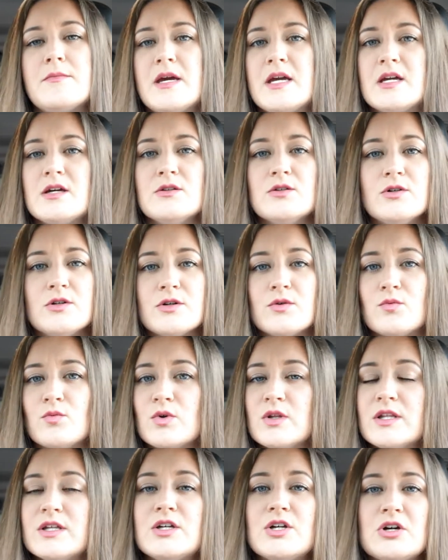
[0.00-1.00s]
make it look
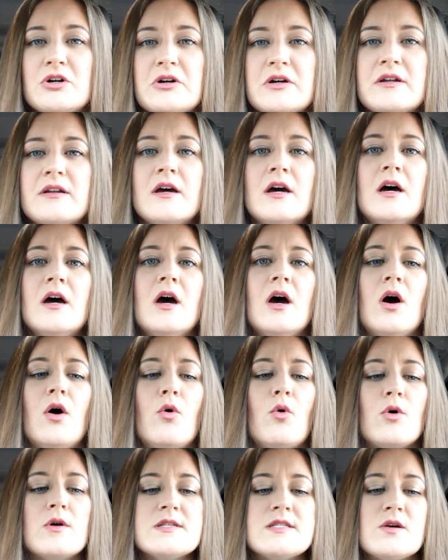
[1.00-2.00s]
really good?
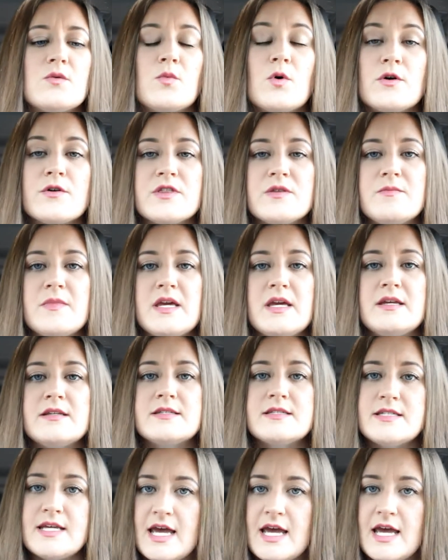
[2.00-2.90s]
Or is it worth me